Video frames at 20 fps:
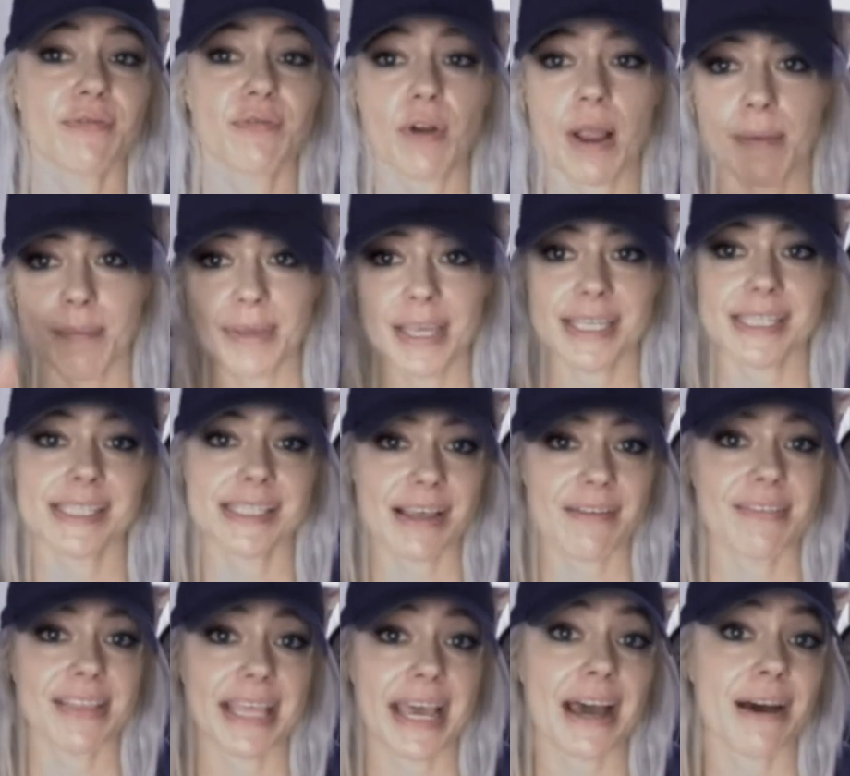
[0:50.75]
from his
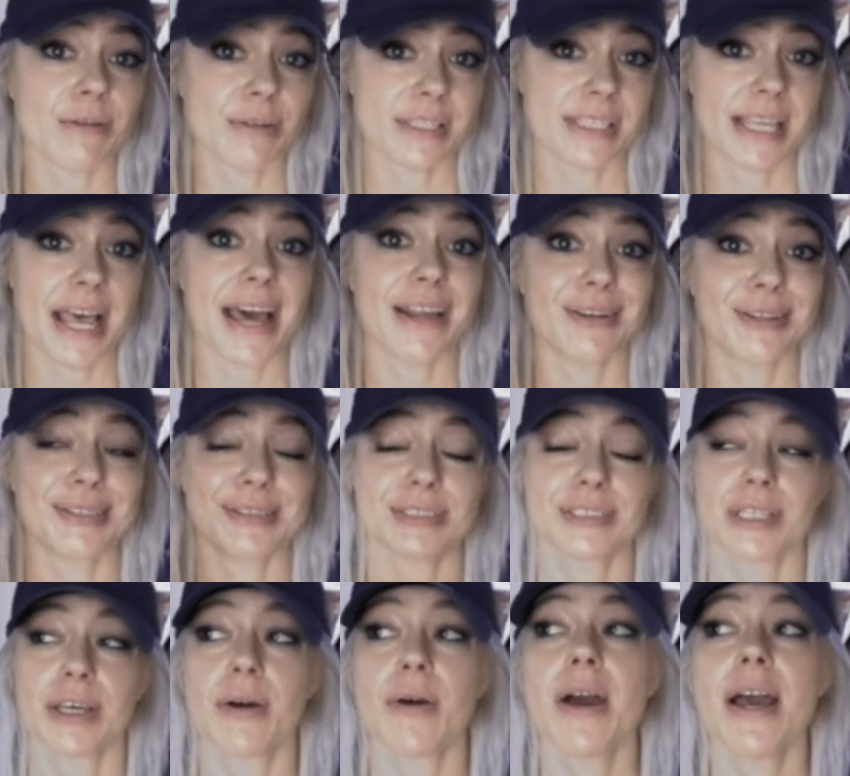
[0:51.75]
seventh house Saturn,
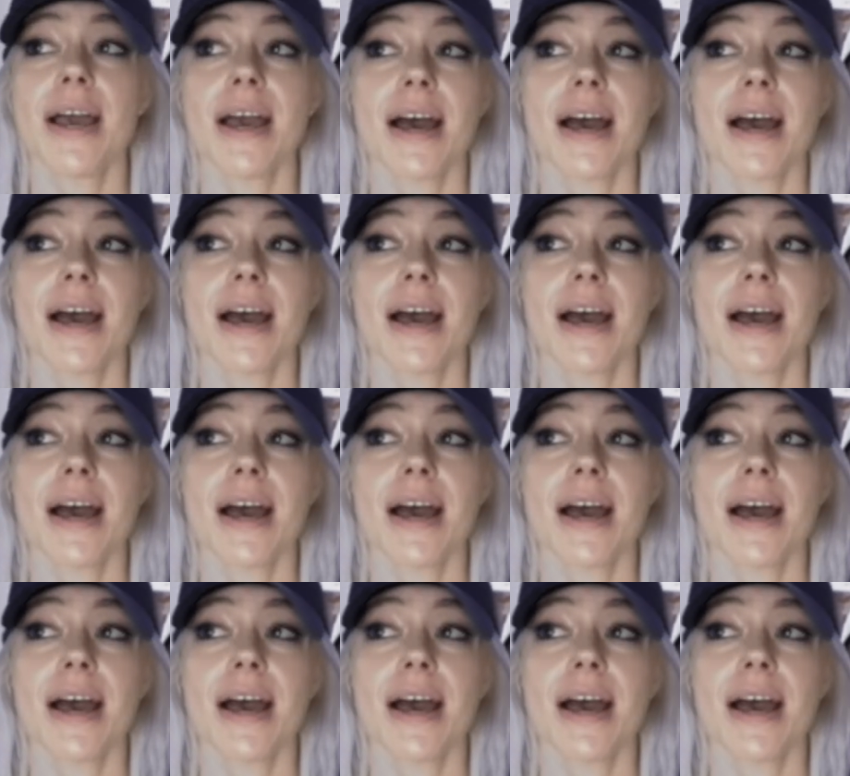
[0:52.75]
so